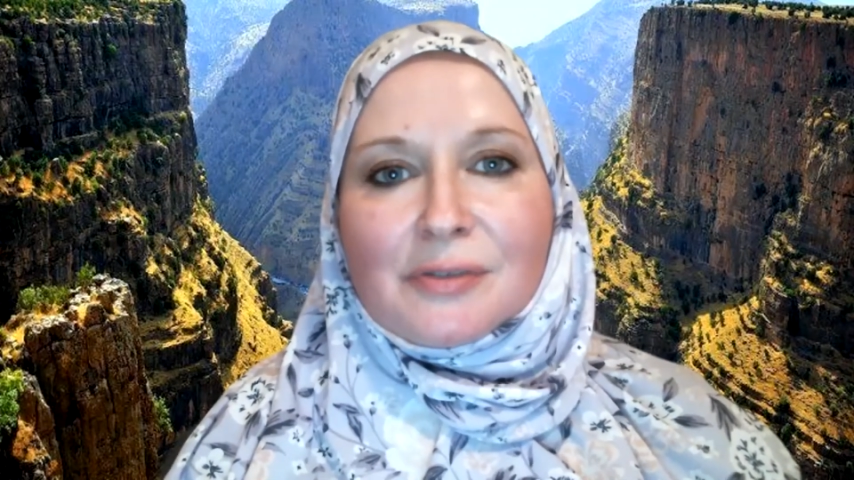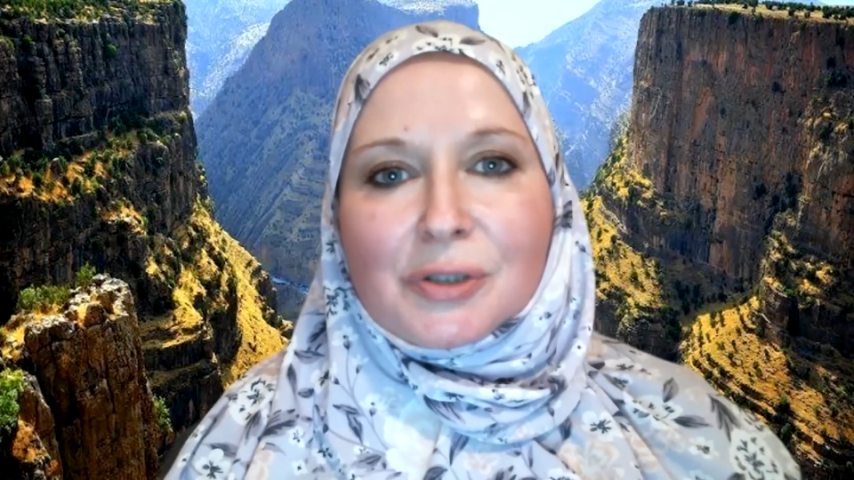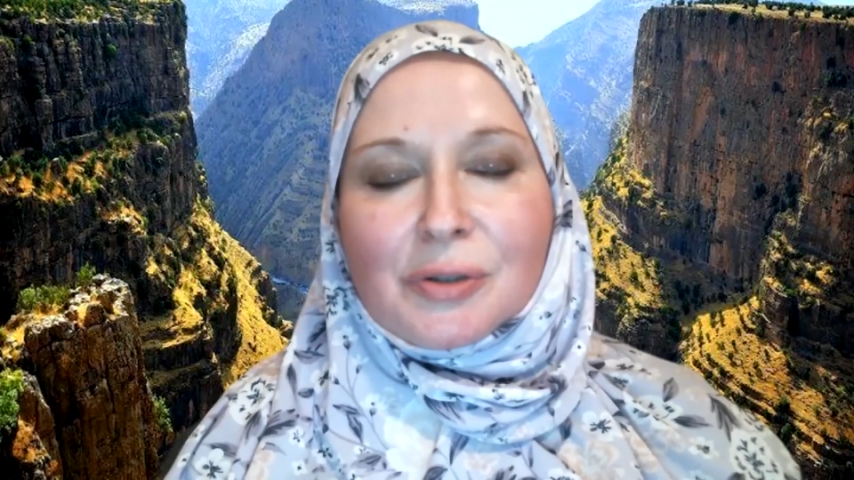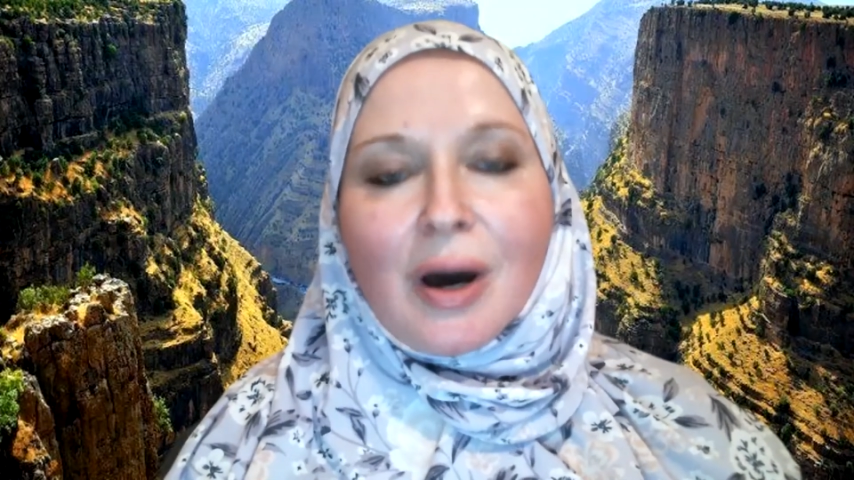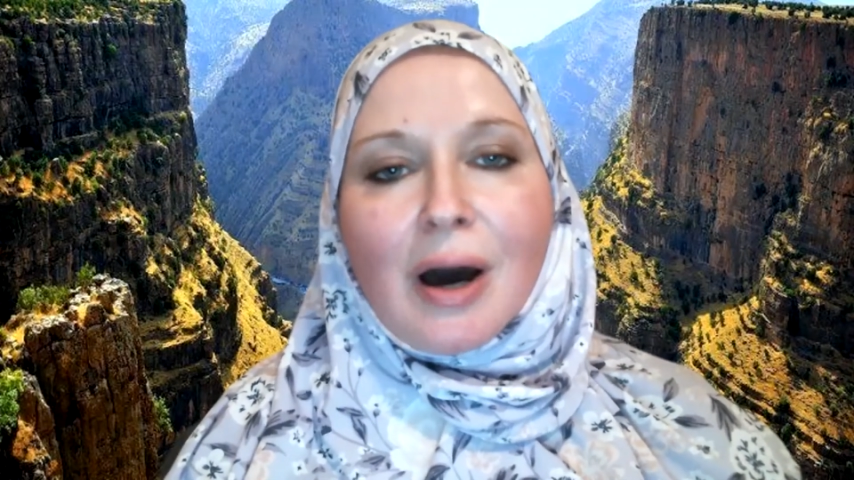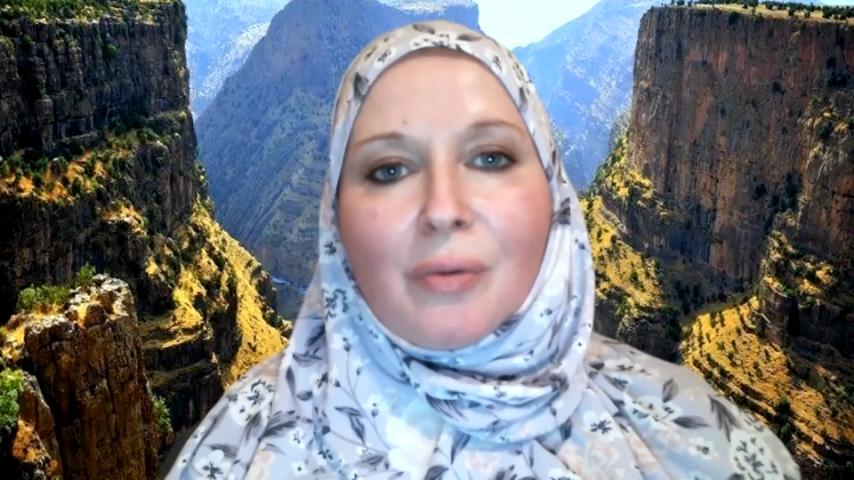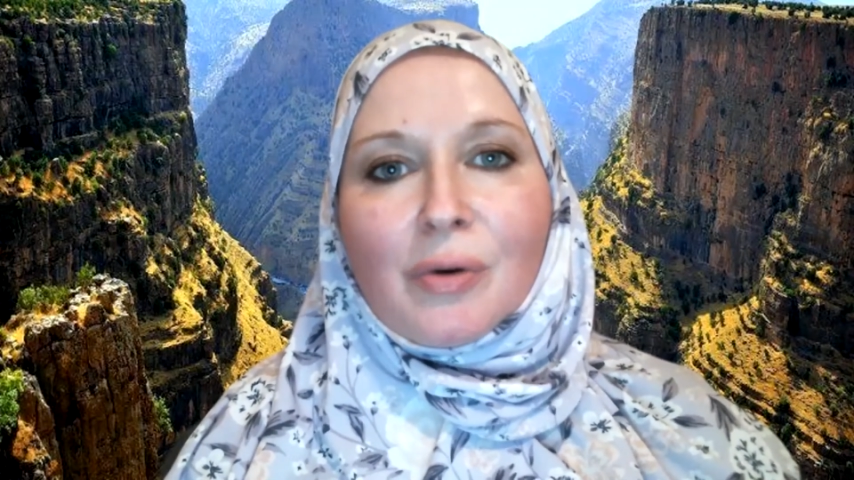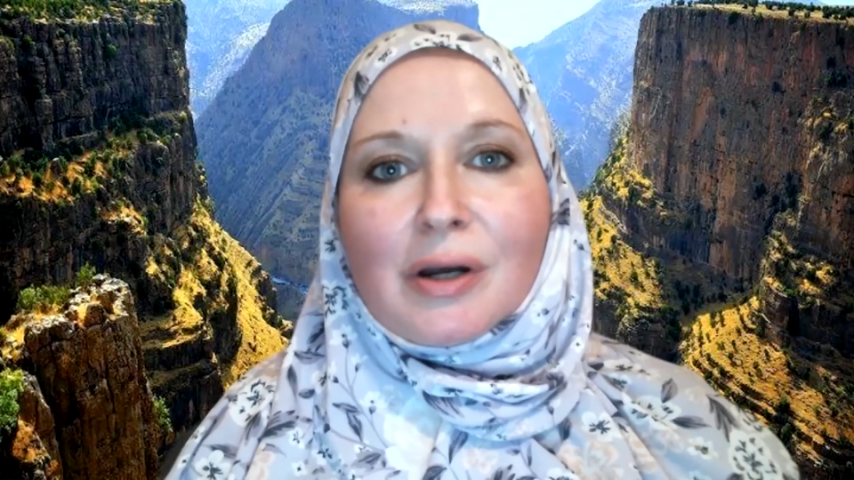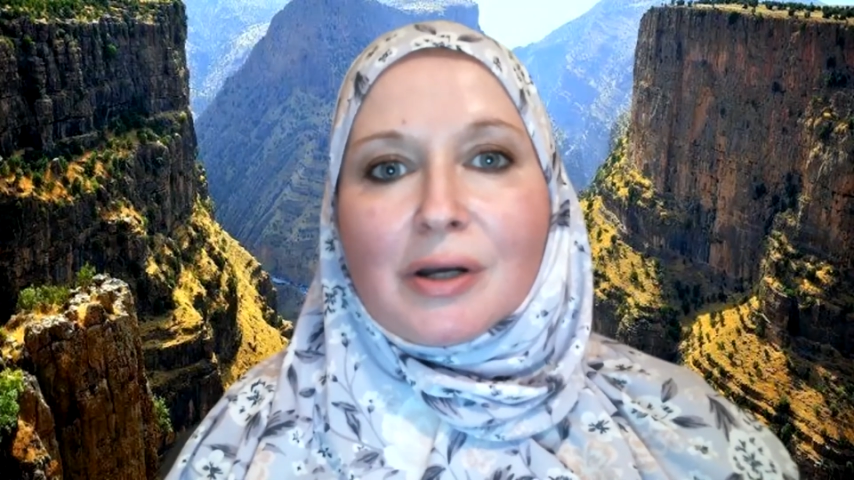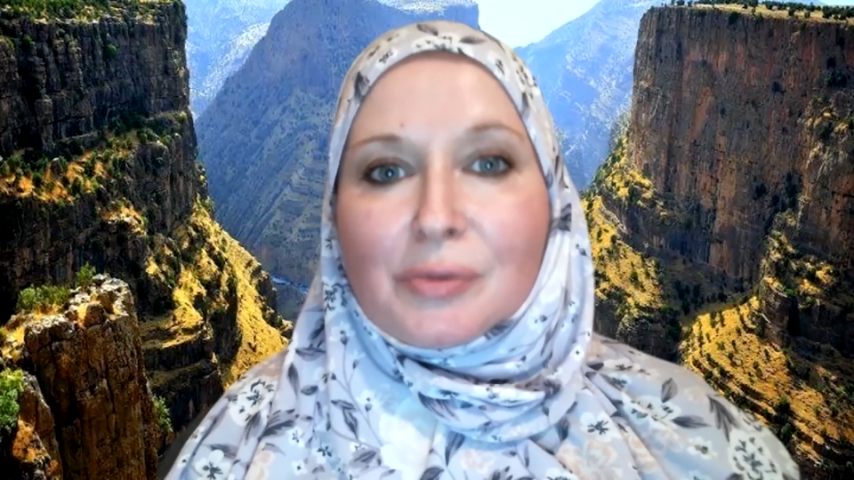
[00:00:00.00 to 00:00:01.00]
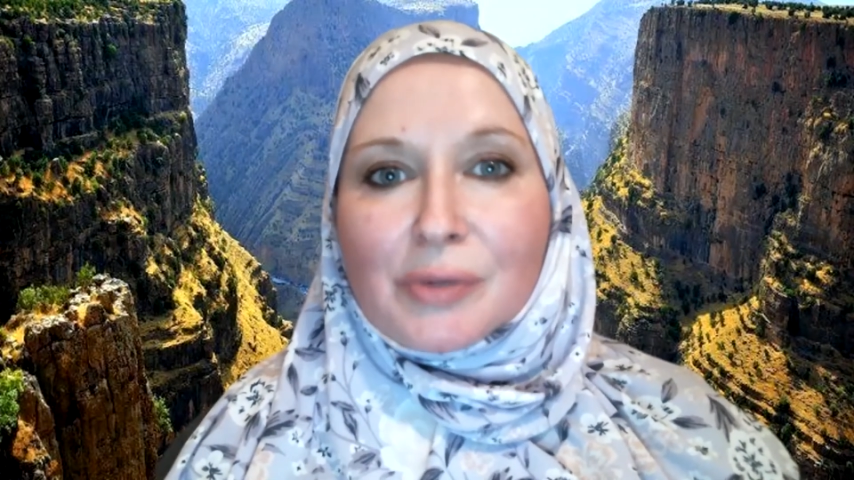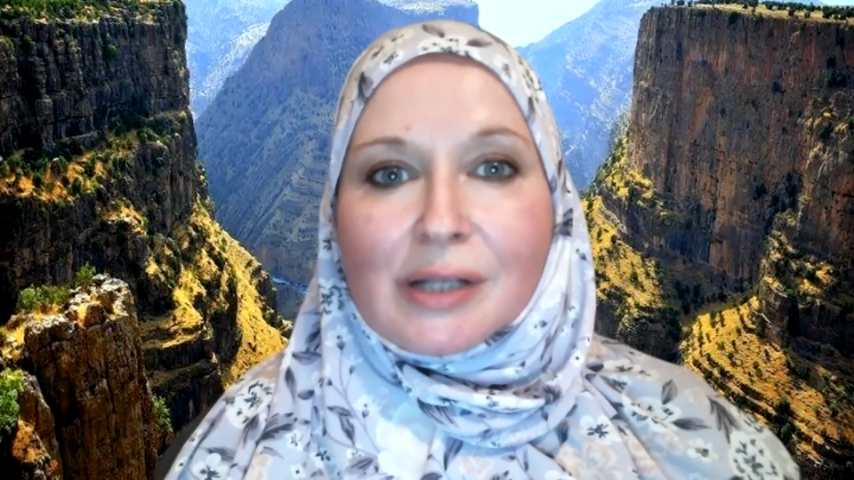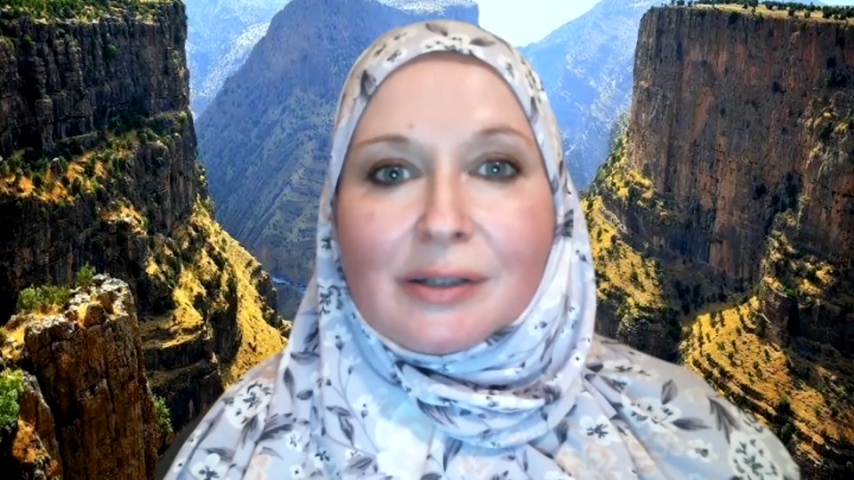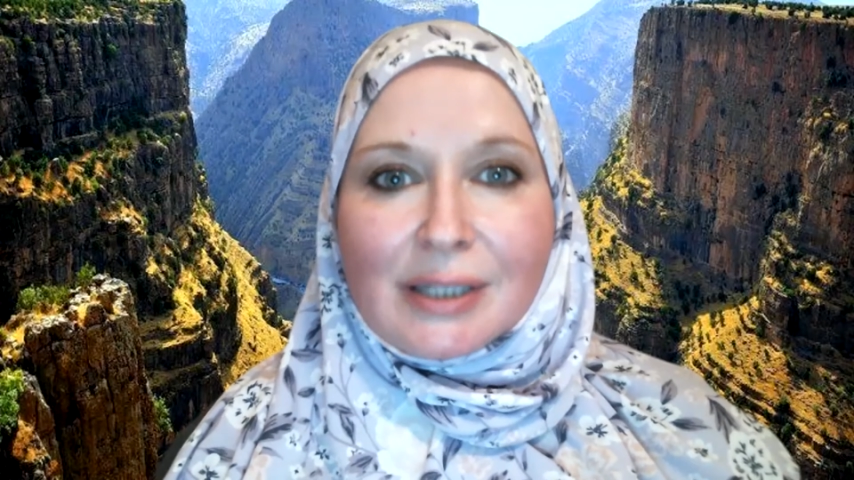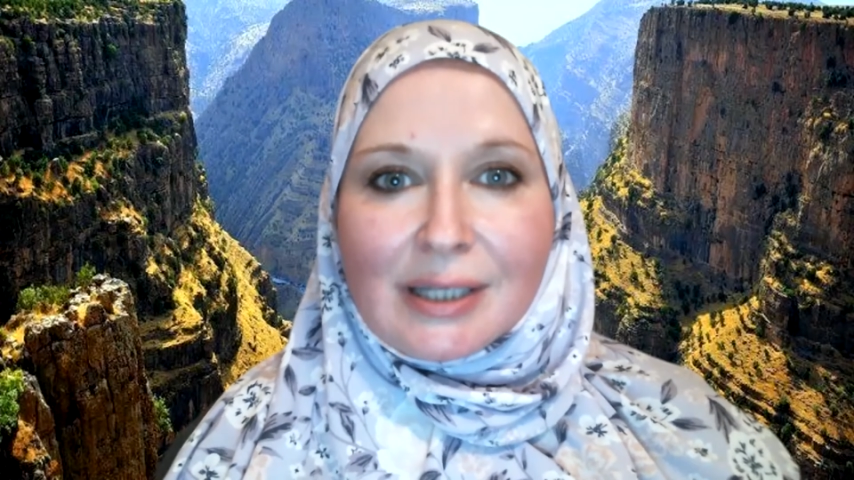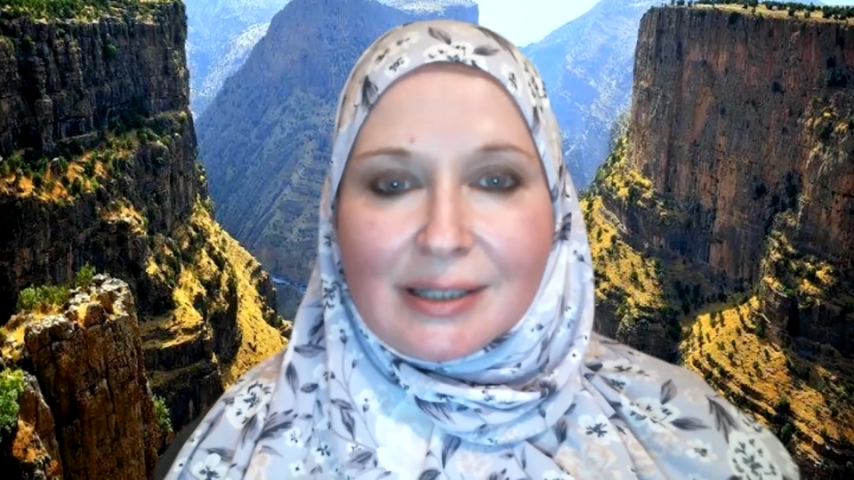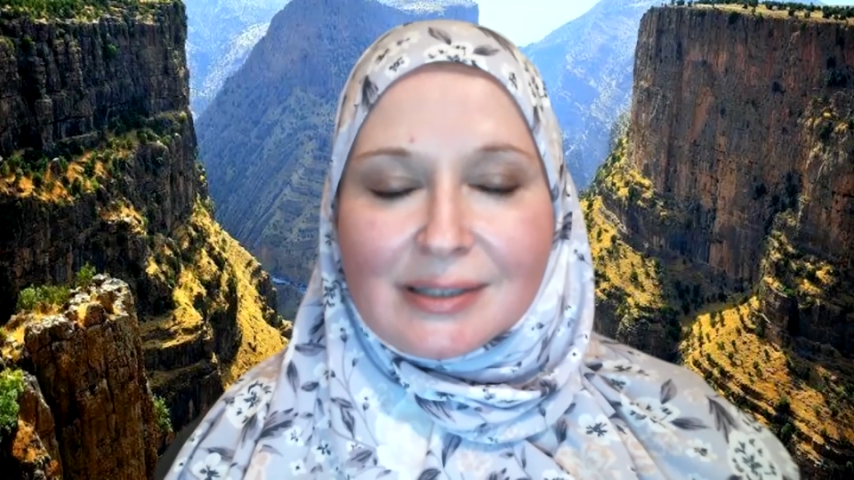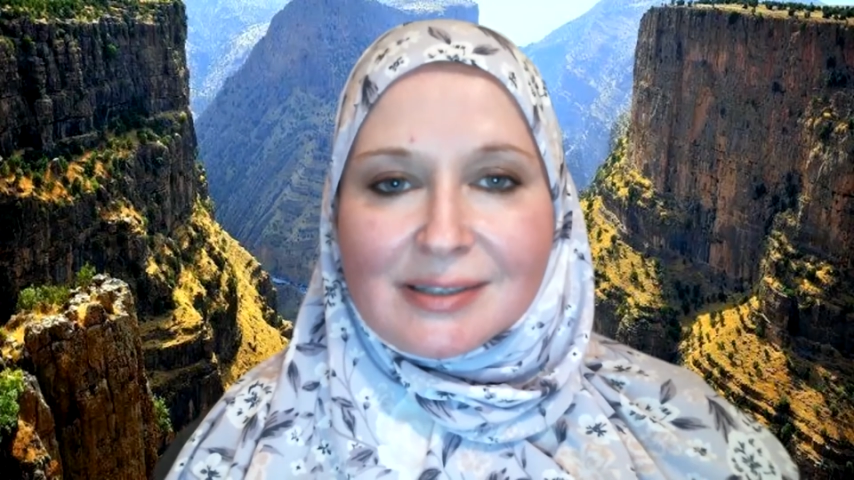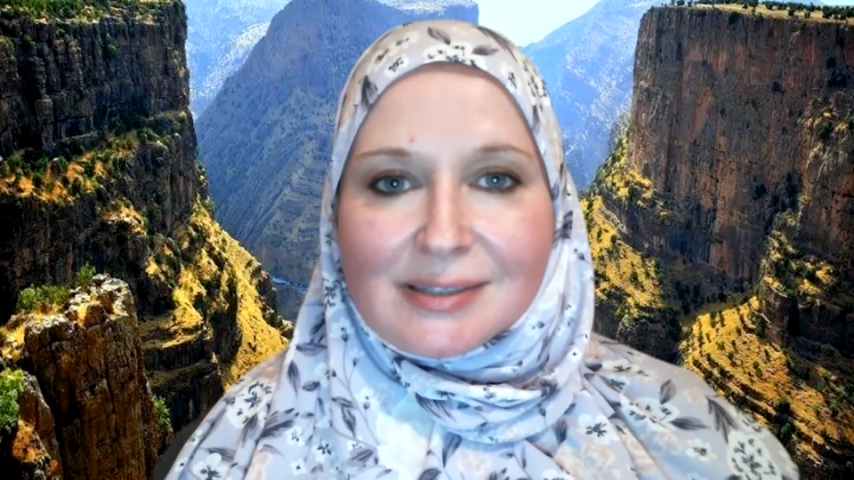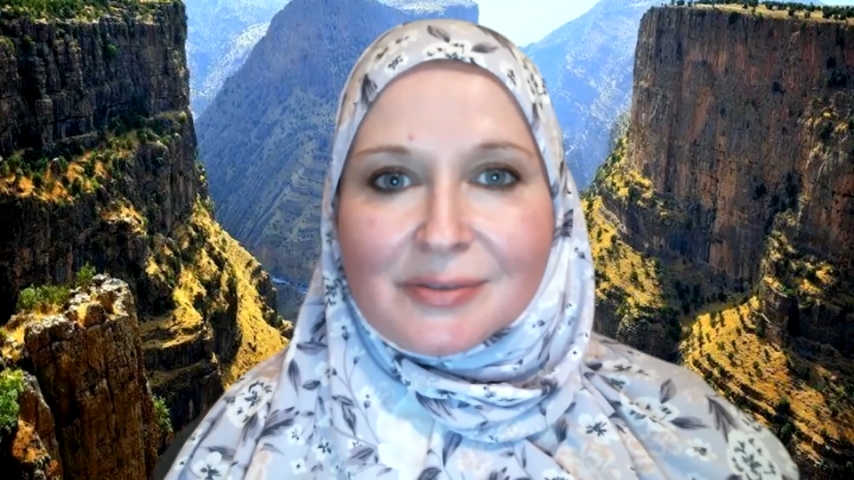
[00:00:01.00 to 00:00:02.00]
to our real
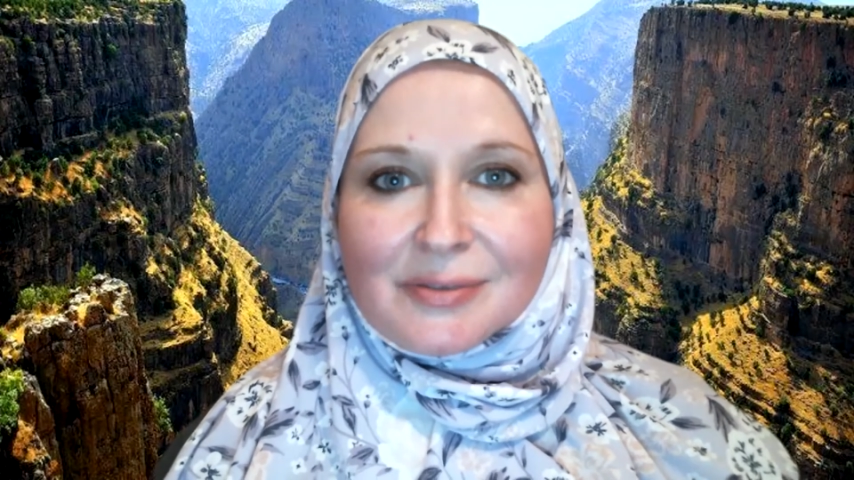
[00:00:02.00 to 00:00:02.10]
needs.